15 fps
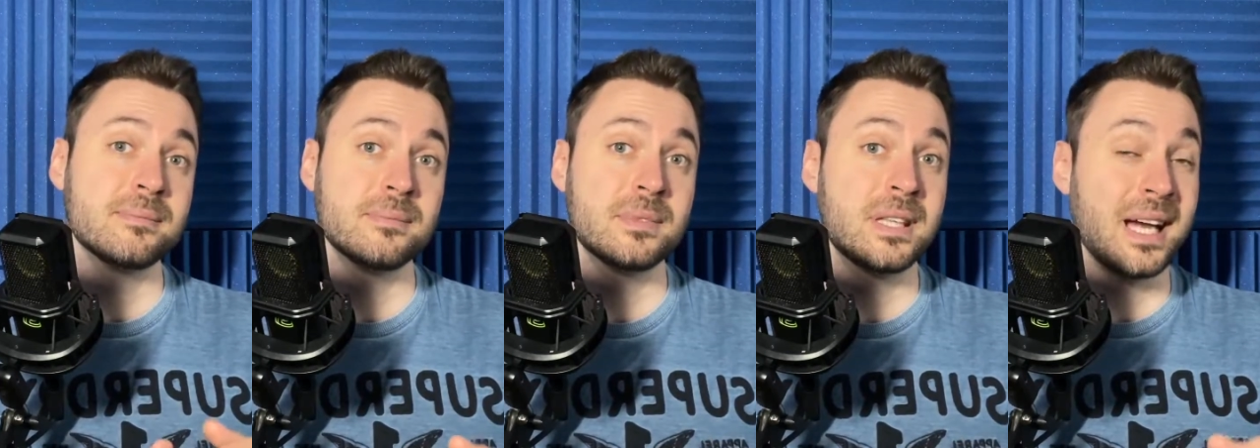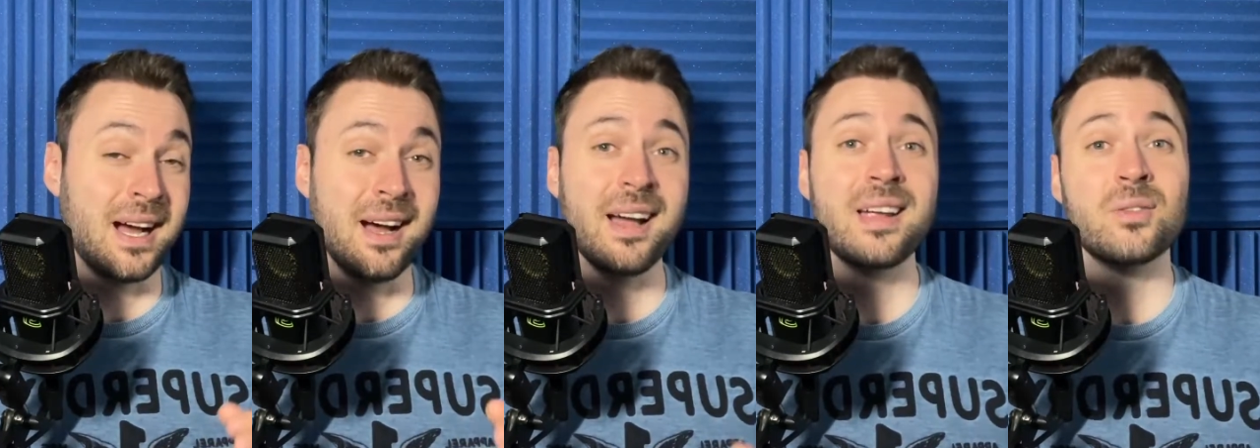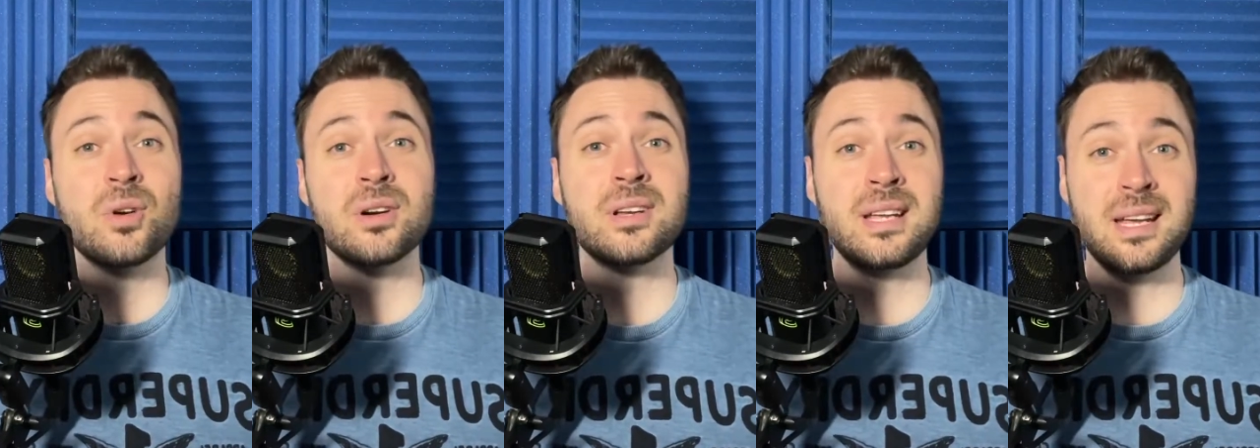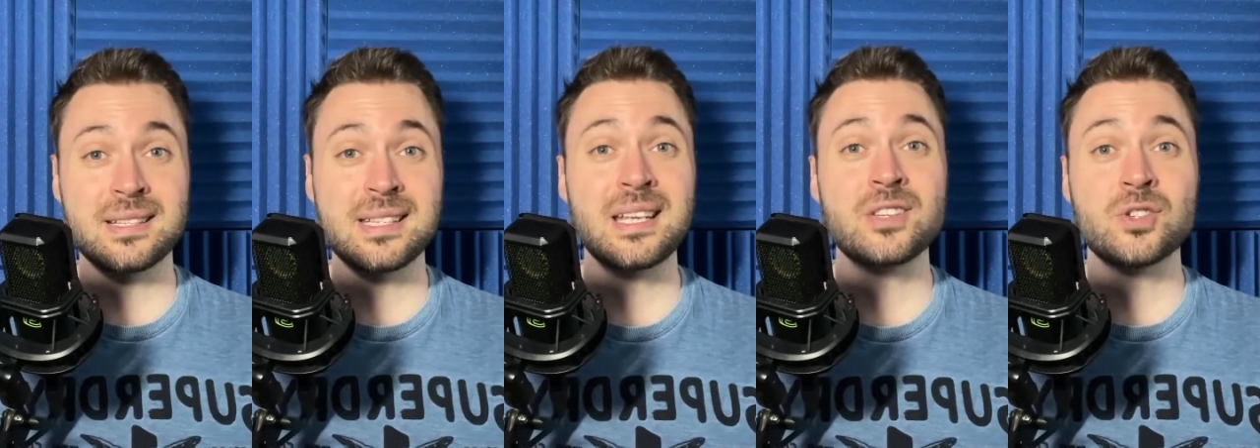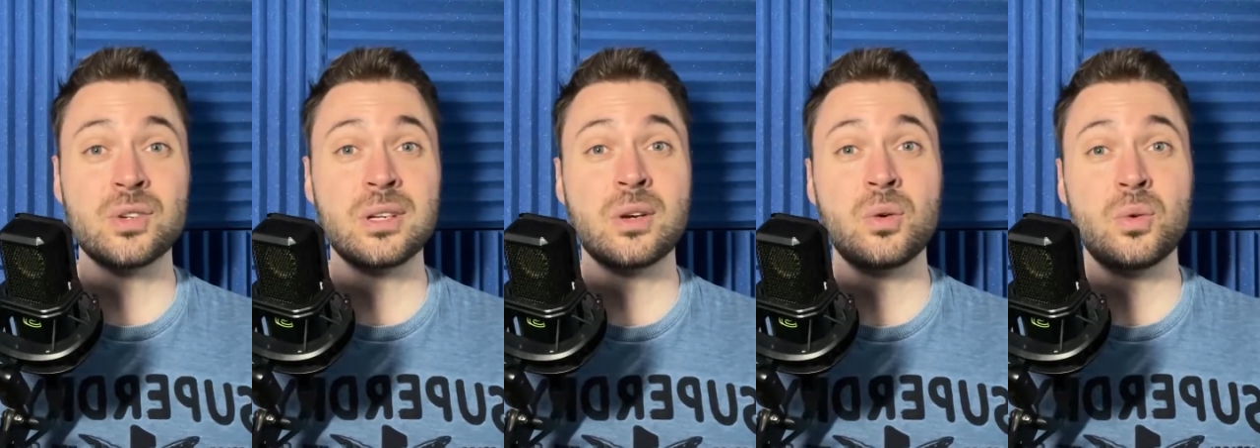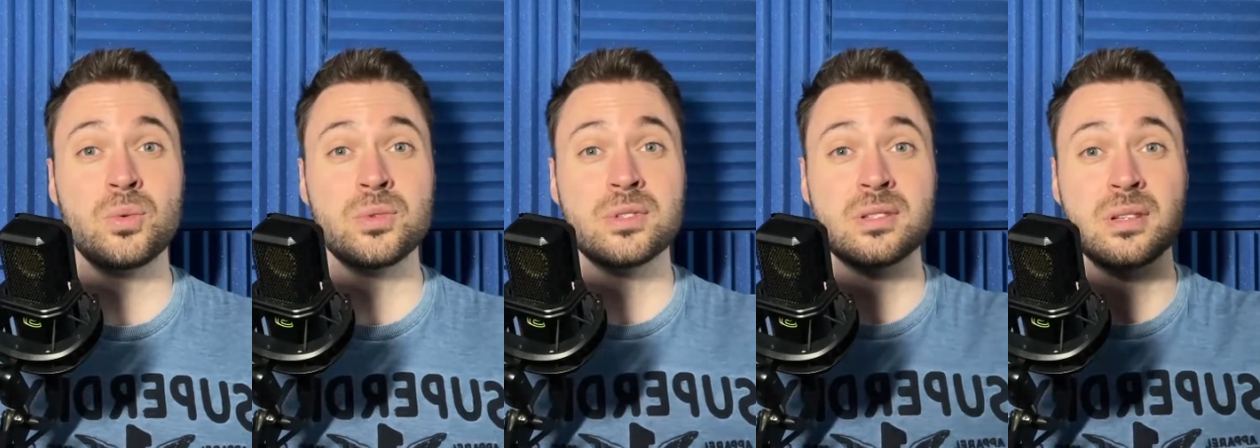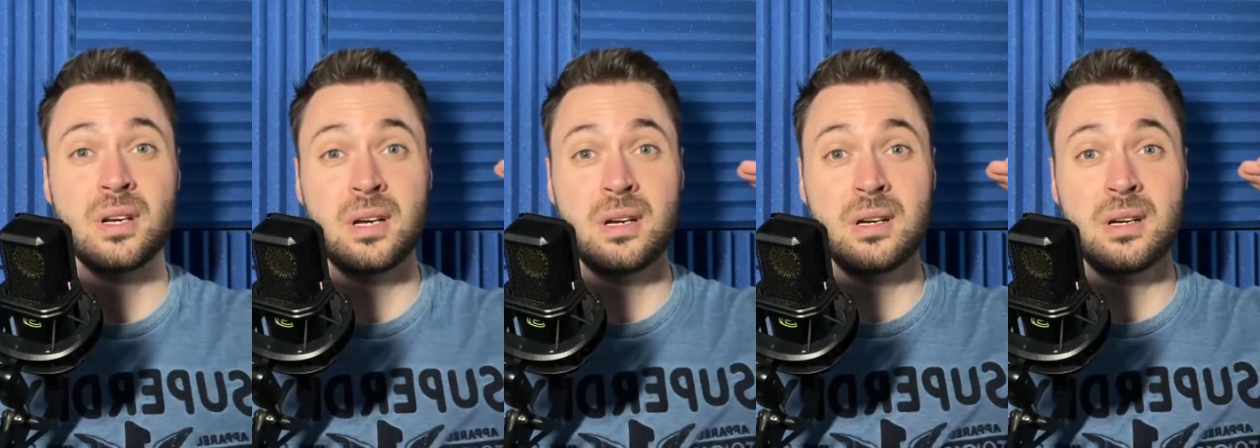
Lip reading: The hierarchy essentially goes,